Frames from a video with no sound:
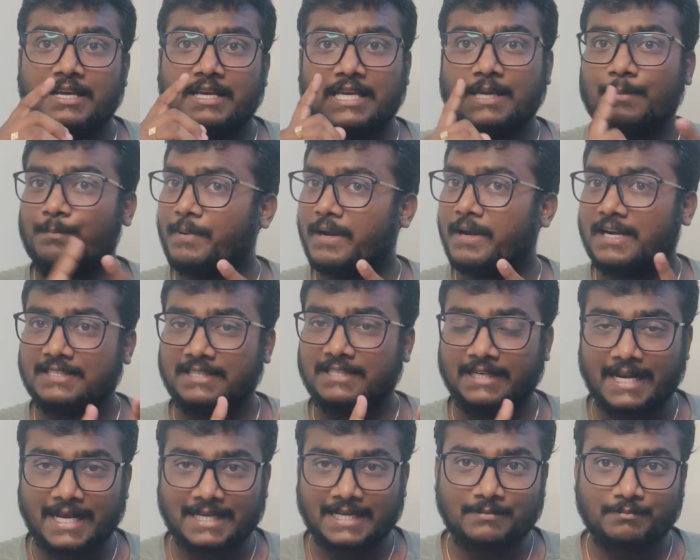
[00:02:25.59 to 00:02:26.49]
He paid
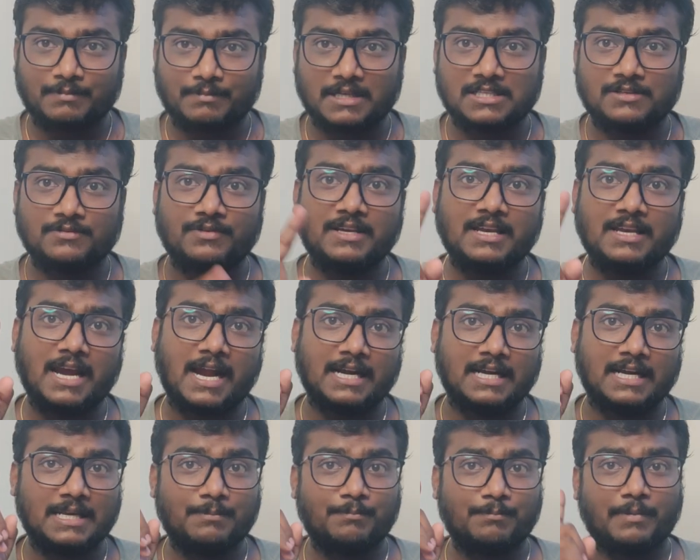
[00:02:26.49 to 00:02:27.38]
seat acceptance fee
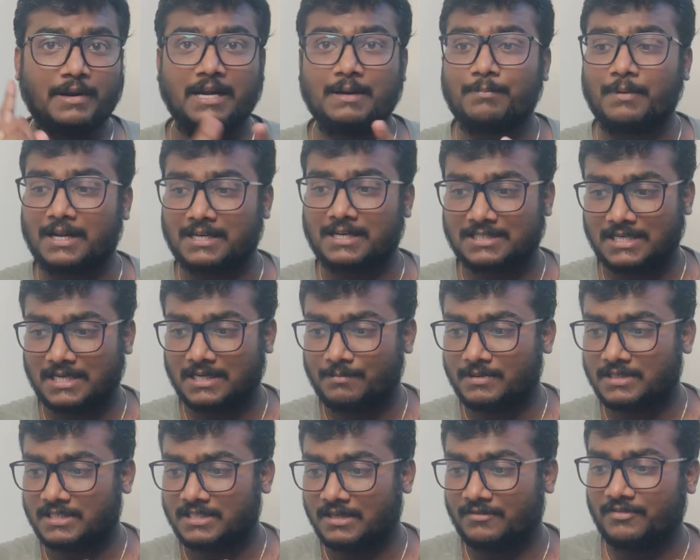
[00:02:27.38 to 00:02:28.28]
and he paid partial
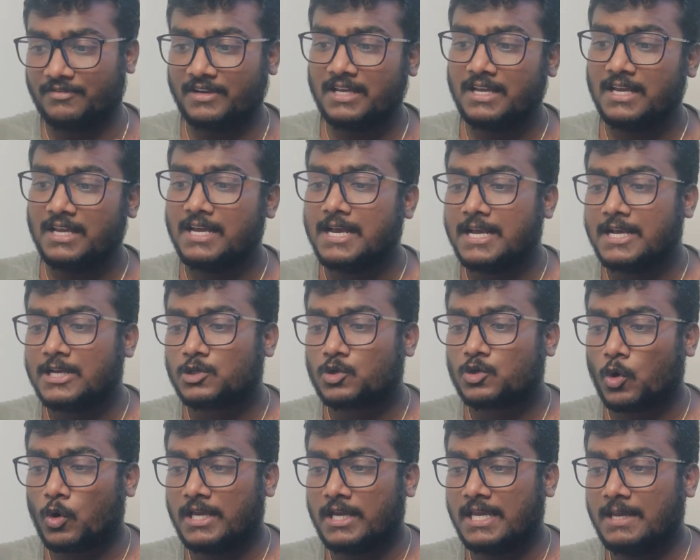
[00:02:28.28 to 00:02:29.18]
admission fee.
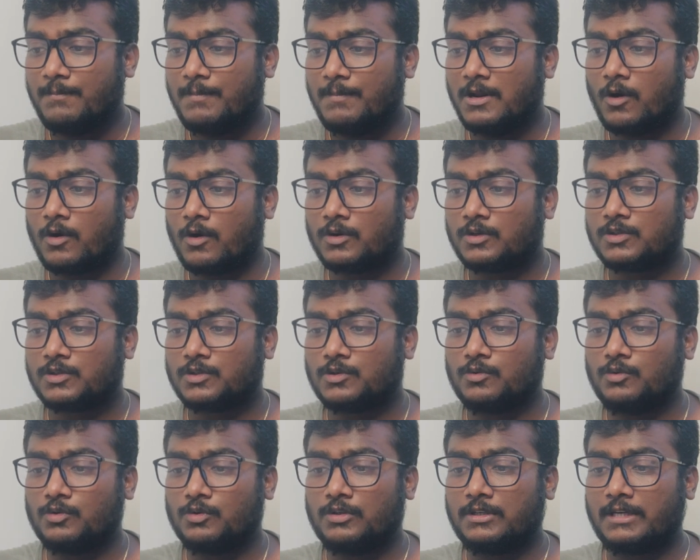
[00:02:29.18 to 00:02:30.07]
So he belongs
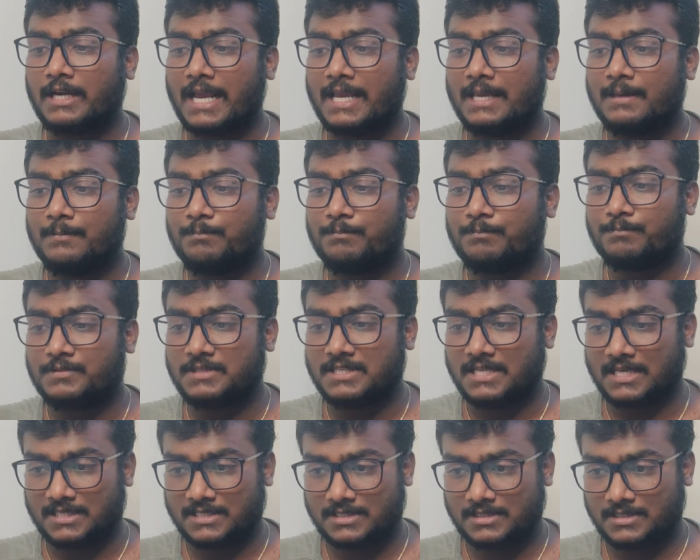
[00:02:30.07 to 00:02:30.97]
to type
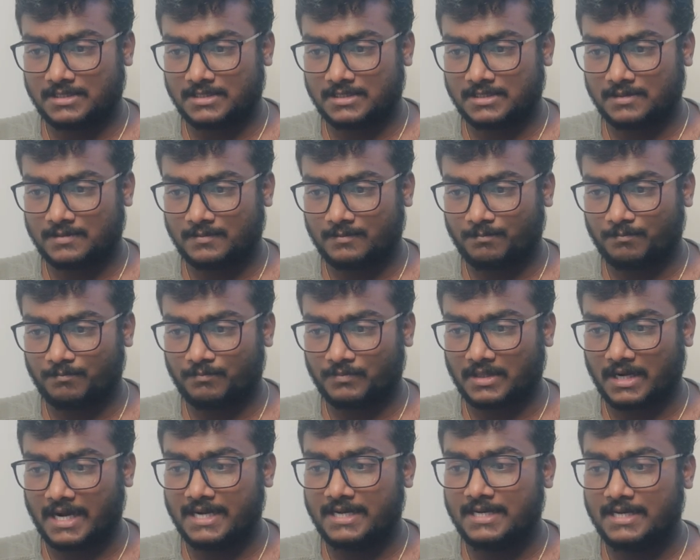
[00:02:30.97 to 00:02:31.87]
6,
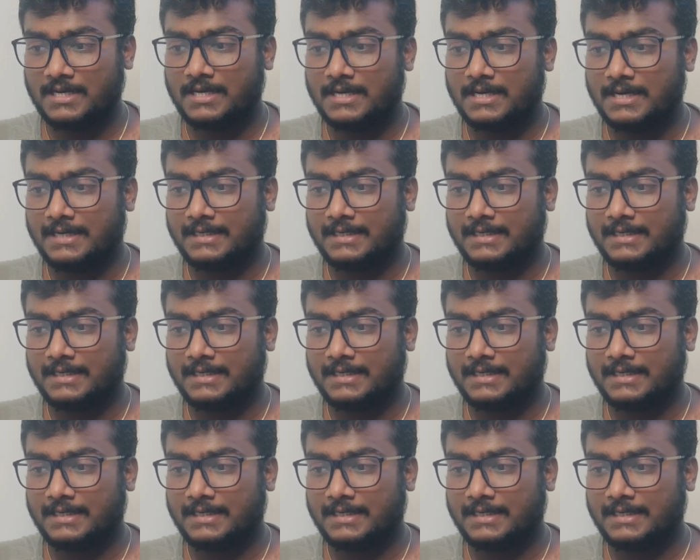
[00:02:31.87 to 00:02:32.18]
right?